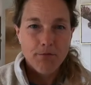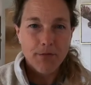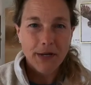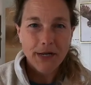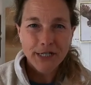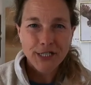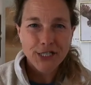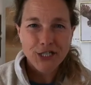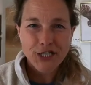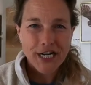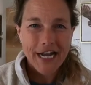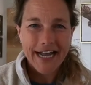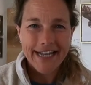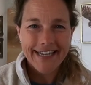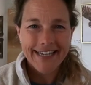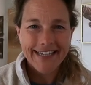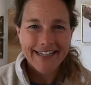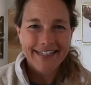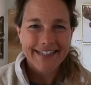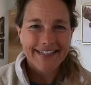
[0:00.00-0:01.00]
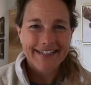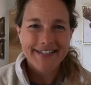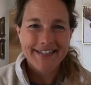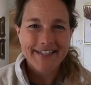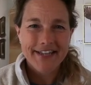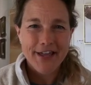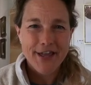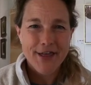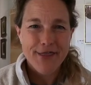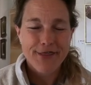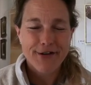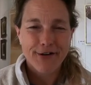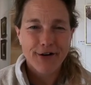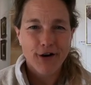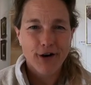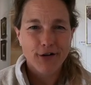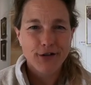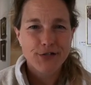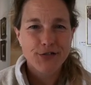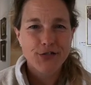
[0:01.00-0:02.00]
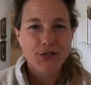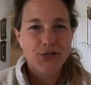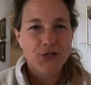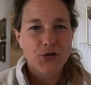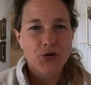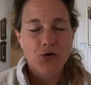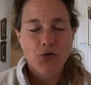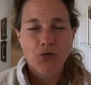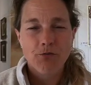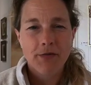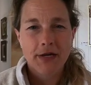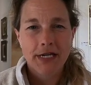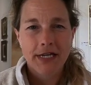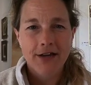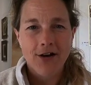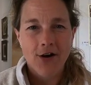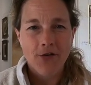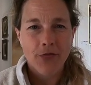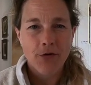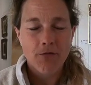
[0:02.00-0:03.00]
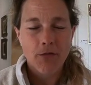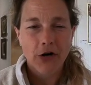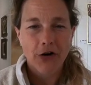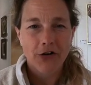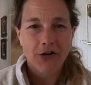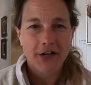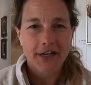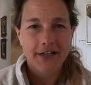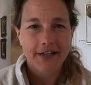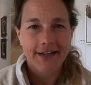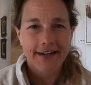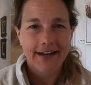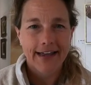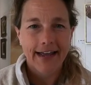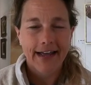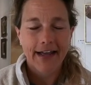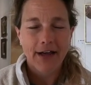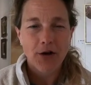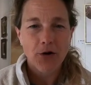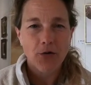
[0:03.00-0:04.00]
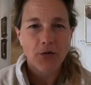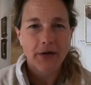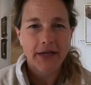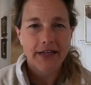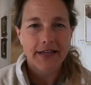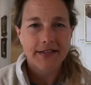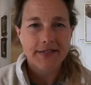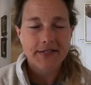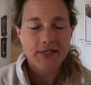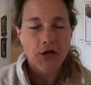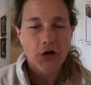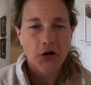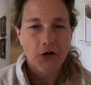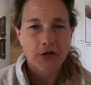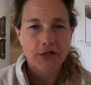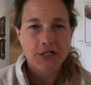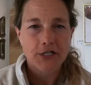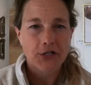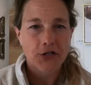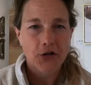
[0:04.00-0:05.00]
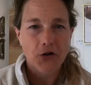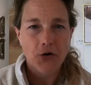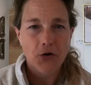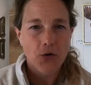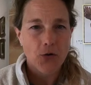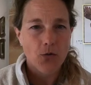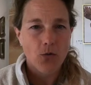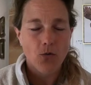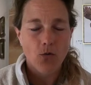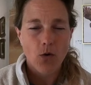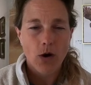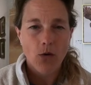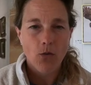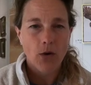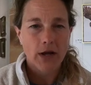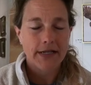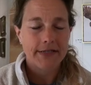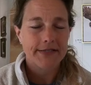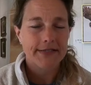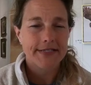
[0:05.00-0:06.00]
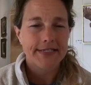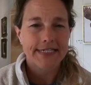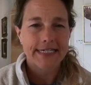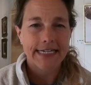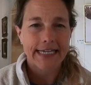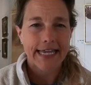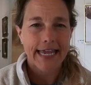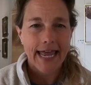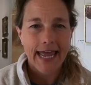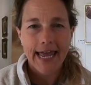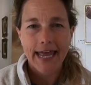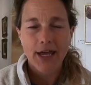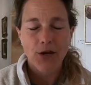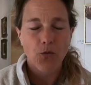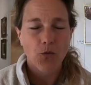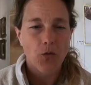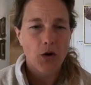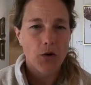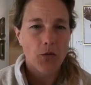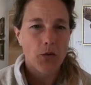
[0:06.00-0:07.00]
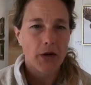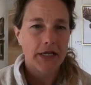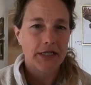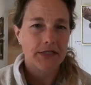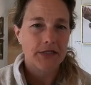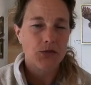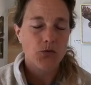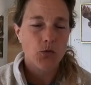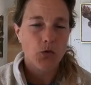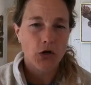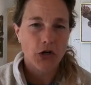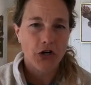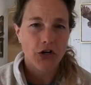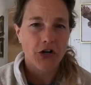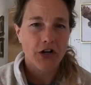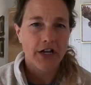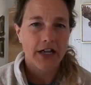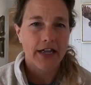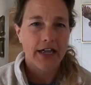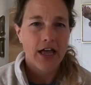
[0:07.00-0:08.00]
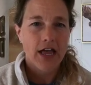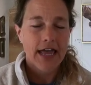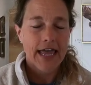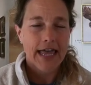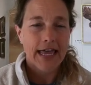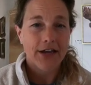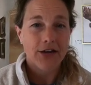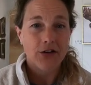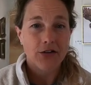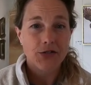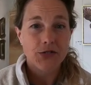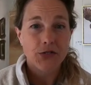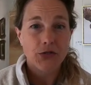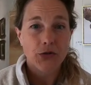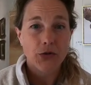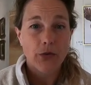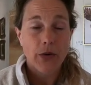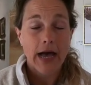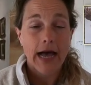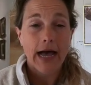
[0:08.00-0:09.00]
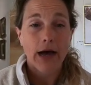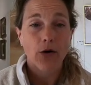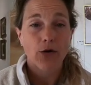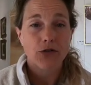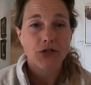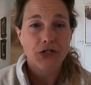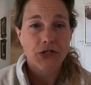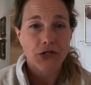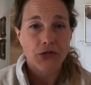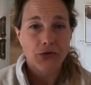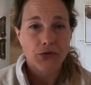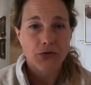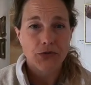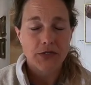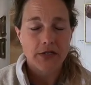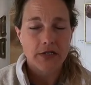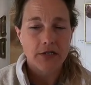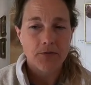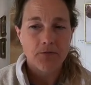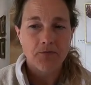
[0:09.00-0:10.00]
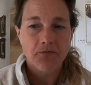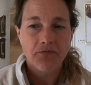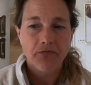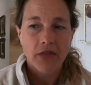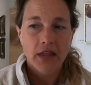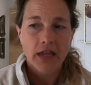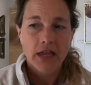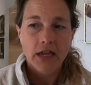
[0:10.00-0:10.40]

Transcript: Bug jackets. There are so many on the market now. It's hard to know what ones to get, what ones work, and also how to use them.